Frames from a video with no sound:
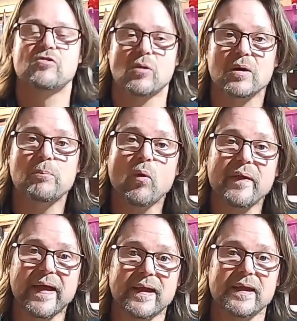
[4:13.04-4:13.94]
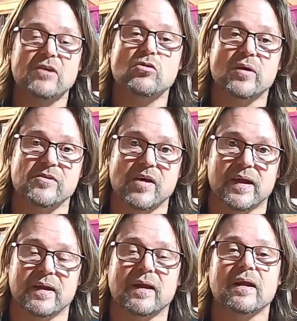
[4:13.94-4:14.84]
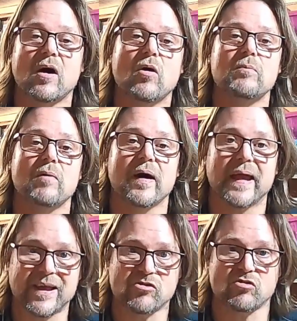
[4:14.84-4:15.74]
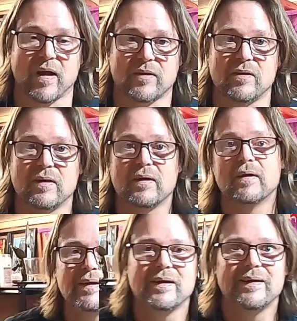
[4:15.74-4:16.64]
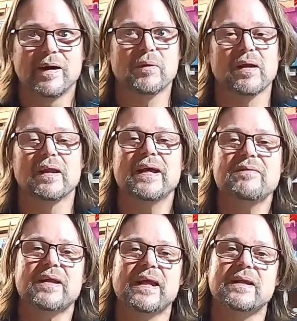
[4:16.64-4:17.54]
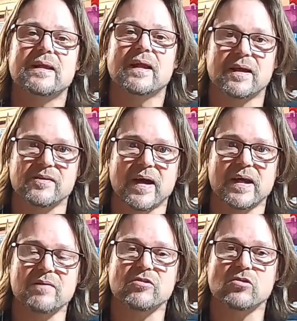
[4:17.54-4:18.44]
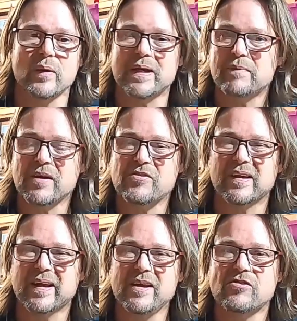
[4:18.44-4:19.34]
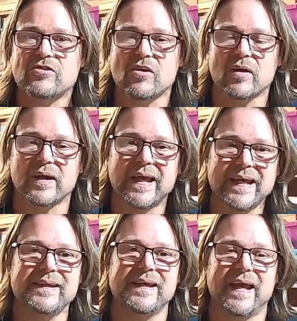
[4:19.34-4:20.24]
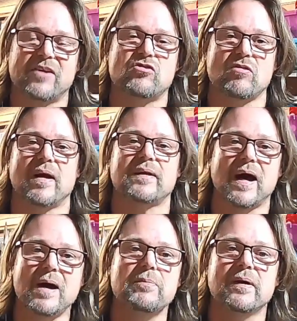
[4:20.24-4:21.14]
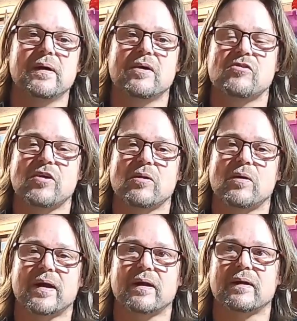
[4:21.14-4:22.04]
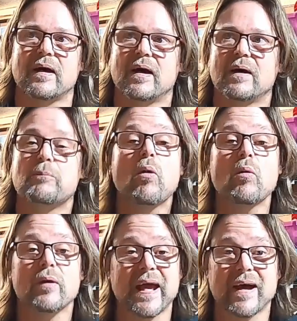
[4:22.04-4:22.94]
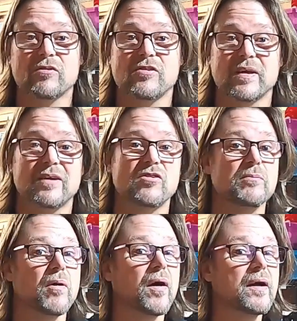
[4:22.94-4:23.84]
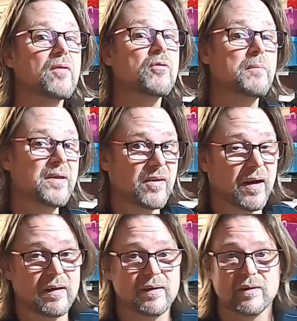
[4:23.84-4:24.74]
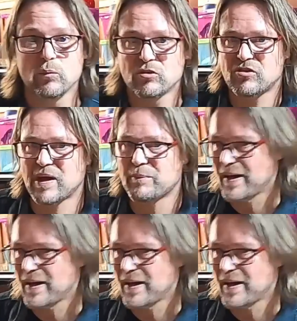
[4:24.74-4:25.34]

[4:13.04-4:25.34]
I'm going to pour that into a container that can hold my extract. I'm going to leave it in the container for 20 minutes at least, so I can heat the extract up, so I can pour it out into my fermenter, which is coming